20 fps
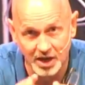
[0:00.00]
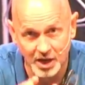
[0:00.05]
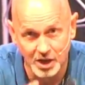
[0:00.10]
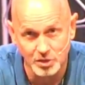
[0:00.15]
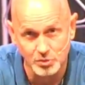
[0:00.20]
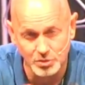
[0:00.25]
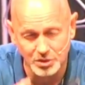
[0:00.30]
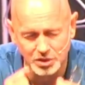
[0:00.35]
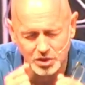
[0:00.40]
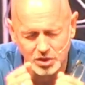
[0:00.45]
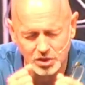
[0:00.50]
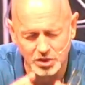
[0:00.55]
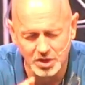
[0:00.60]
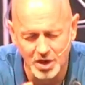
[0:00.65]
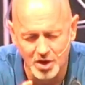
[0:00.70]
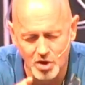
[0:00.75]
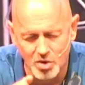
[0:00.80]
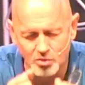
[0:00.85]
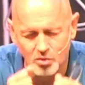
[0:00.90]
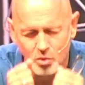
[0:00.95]
In other words,
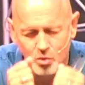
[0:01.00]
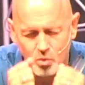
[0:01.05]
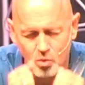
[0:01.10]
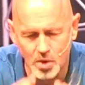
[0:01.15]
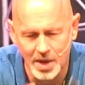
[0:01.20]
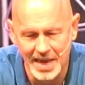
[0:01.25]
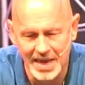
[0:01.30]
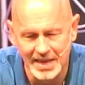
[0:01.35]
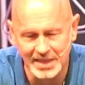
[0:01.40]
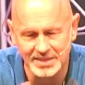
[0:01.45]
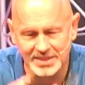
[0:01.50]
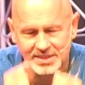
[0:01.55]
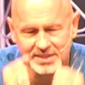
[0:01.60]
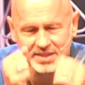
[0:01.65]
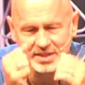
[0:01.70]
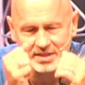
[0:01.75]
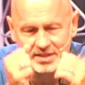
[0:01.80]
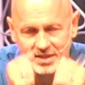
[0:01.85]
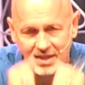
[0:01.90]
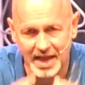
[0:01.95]
don't
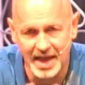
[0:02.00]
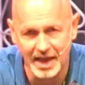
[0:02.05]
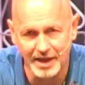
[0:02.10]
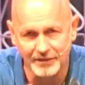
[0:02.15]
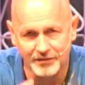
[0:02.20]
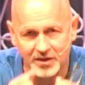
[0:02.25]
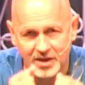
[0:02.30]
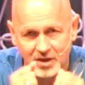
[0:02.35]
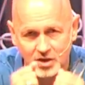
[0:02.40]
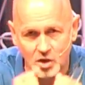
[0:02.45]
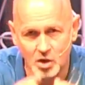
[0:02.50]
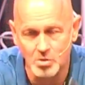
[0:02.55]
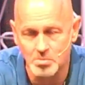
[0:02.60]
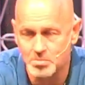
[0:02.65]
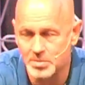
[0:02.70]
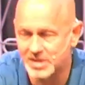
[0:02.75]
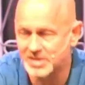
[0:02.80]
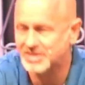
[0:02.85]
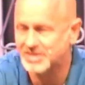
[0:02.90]
waste the life and don't